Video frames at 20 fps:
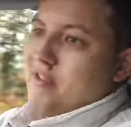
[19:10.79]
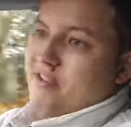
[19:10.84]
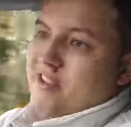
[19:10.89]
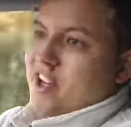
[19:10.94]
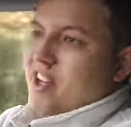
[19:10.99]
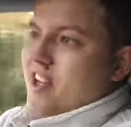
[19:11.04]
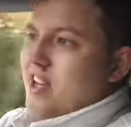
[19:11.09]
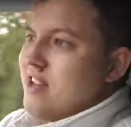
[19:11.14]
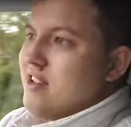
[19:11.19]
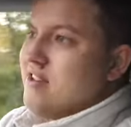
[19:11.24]
In
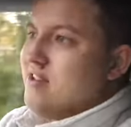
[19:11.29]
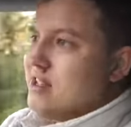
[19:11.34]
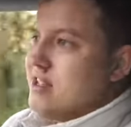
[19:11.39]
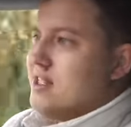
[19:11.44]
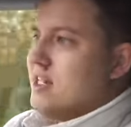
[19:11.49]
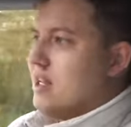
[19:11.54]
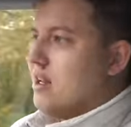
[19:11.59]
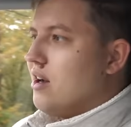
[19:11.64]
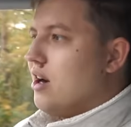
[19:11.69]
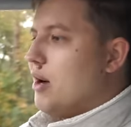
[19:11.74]
fact, they
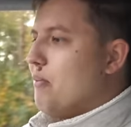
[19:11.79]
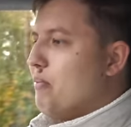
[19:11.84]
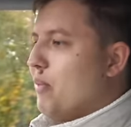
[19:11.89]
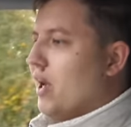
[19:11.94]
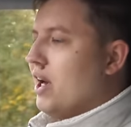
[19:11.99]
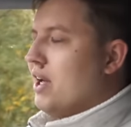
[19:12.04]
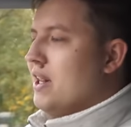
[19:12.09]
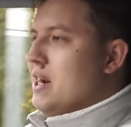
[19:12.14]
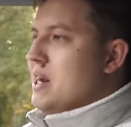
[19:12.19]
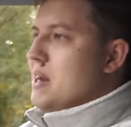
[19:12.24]
still are,
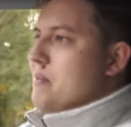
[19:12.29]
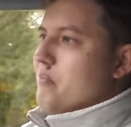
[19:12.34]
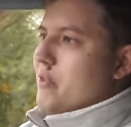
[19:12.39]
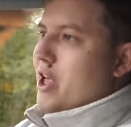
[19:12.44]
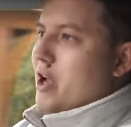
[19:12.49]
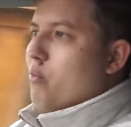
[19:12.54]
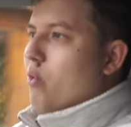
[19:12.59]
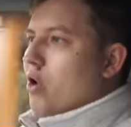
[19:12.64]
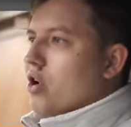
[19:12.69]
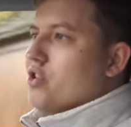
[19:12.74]
but
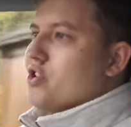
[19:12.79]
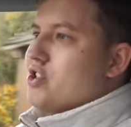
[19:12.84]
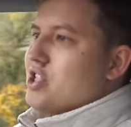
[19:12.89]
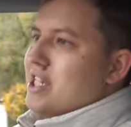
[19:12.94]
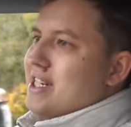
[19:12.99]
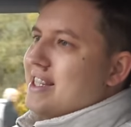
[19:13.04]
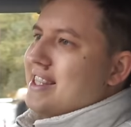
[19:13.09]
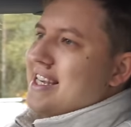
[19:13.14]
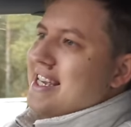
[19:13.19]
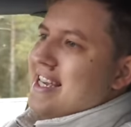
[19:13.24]
they
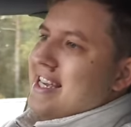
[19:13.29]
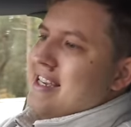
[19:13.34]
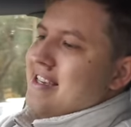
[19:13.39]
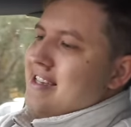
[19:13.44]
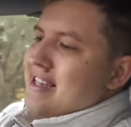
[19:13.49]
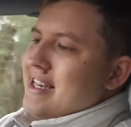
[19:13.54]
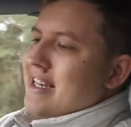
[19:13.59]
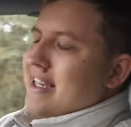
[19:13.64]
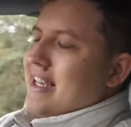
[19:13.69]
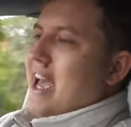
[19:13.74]
wanted the
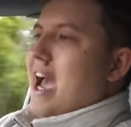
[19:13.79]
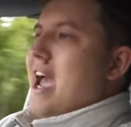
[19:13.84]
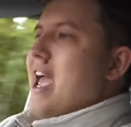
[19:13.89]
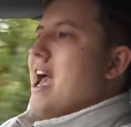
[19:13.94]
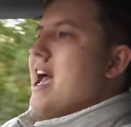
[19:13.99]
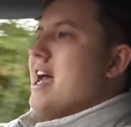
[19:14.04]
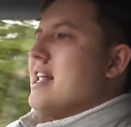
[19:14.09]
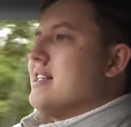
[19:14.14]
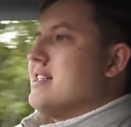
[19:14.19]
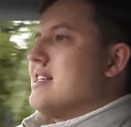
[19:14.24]

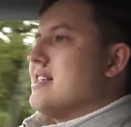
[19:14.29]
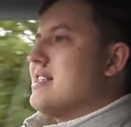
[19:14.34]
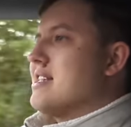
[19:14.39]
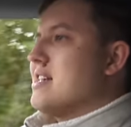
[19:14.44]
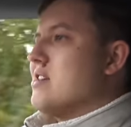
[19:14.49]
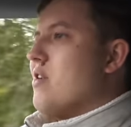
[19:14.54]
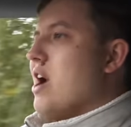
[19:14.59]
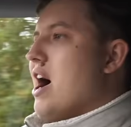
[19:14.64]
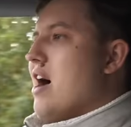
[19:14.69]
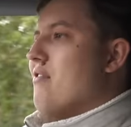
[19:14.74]
Cayenne to
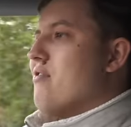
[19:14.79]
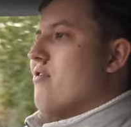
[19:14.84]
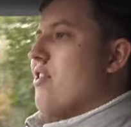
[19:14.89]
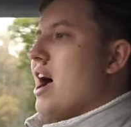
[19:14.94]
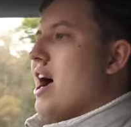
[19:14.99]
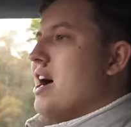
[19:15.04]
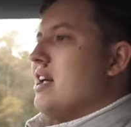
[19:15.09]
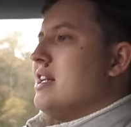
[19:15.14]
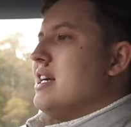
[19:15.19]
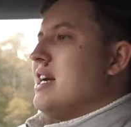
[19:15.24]
still have
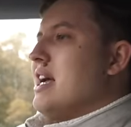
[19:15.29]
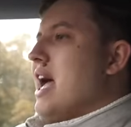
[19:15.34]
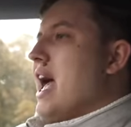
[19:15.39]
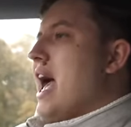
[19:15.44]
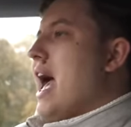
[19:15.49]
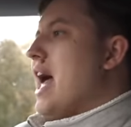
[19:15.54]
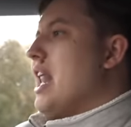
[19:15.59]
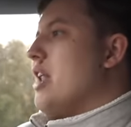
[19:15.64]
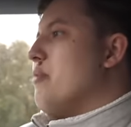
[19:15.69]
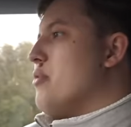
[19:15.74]
that
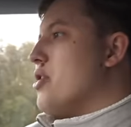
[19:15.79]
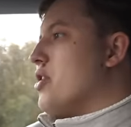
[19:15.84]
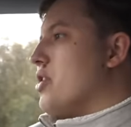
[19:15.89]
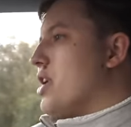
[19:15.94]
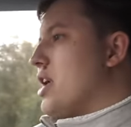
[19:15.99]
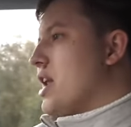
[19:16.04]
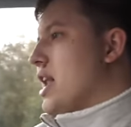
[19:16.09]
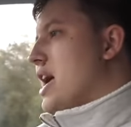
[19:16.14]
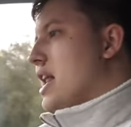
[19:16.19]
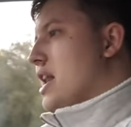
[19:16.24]
element
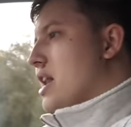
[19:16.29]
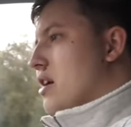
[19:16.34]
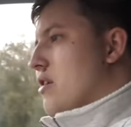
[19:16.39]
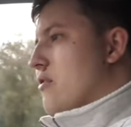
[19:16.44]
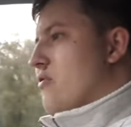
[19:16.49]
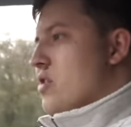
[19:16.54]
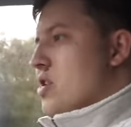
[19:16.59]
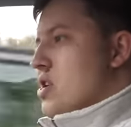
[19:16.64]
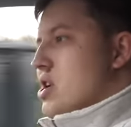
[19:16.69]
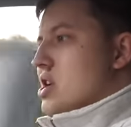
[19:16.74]
and hint
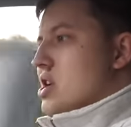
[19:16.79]
of